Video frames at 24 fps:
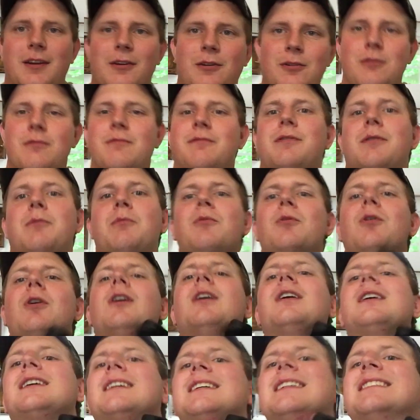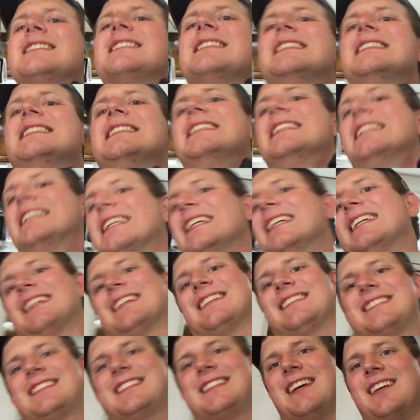home from work.
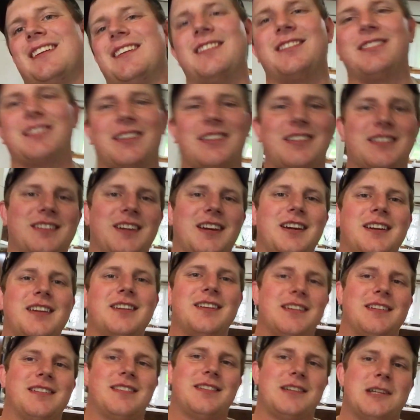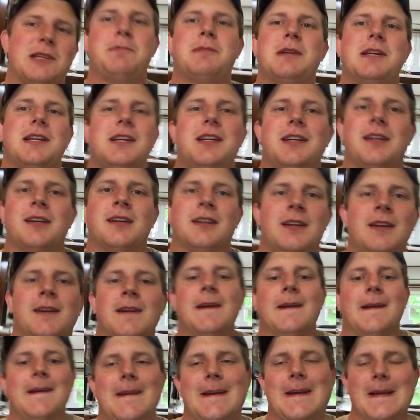Stella's excited to see me.
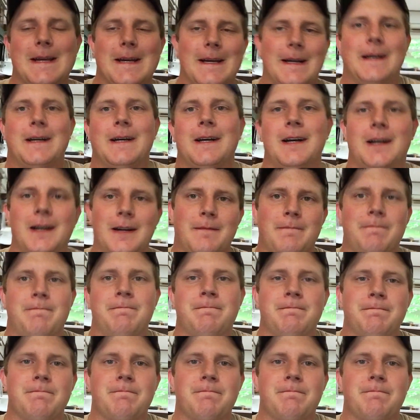I'm